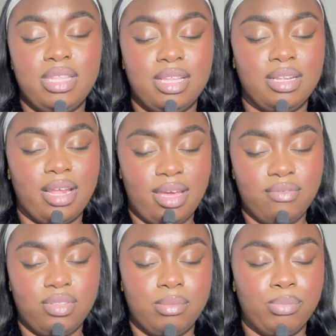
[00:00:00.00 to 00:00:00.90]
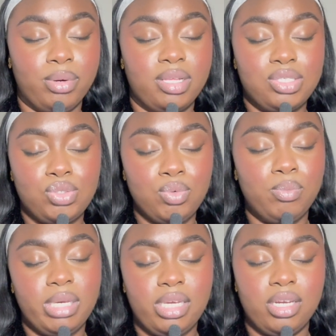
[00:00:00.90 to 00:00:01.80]
me the life and the breath to
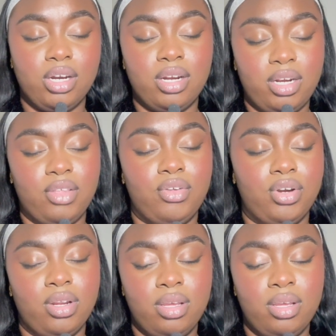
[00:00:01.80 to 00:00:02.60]
be here another